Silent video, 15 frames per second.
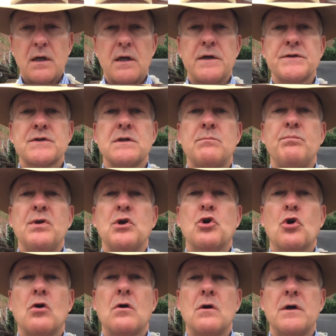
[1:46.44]
is it
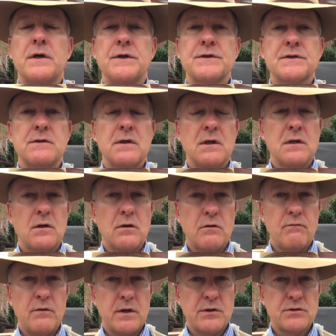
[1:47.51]
because the
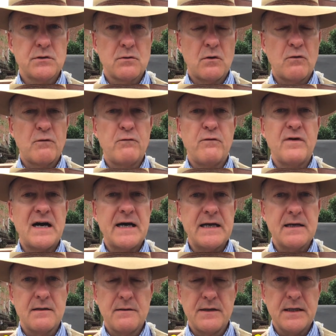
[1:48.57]
individual
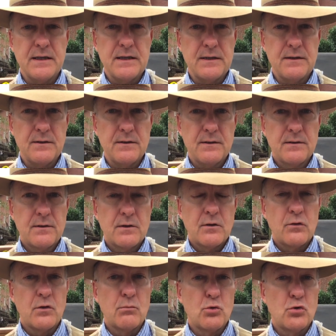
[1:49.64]
violated
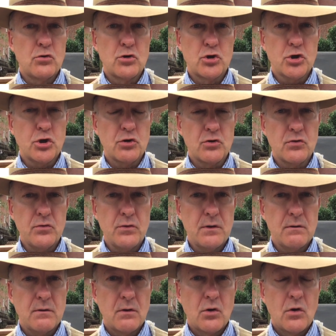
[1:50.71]
the moral code
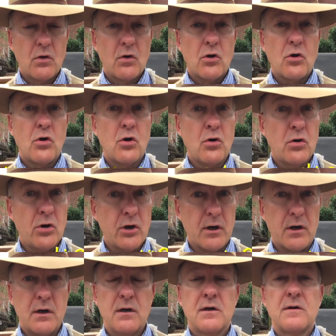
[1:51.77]

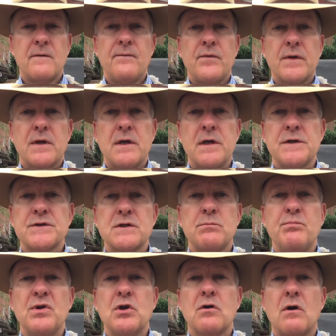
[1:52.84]
or is
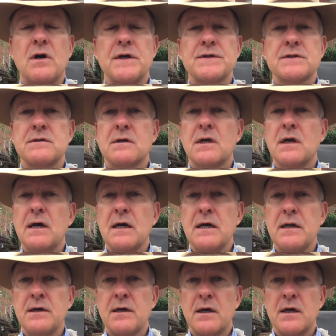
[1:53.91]
it because the
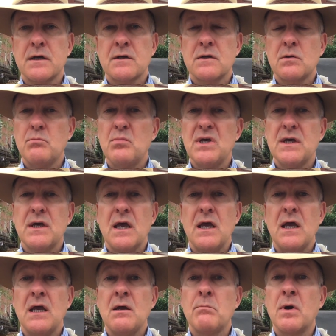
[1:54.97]
conduct
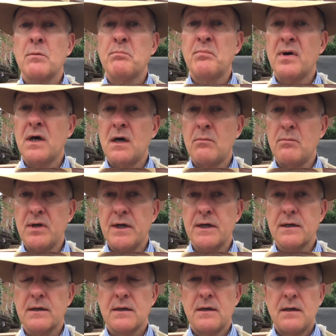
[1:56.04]
became public
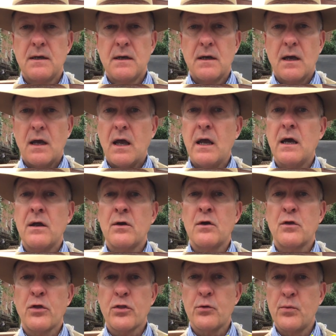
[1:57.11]
and
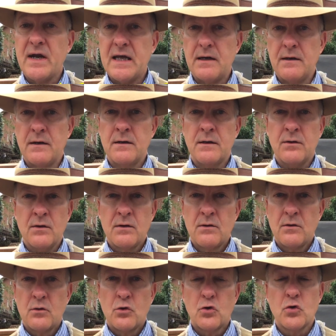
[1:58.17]
threatened
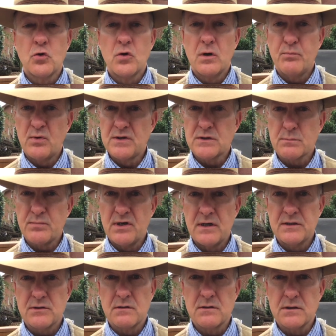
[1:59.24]
corporate
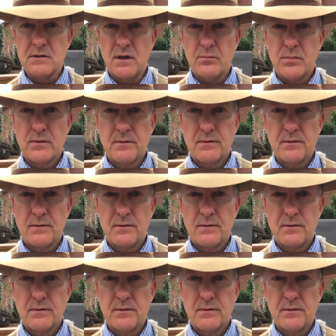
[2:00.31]
sponsorship?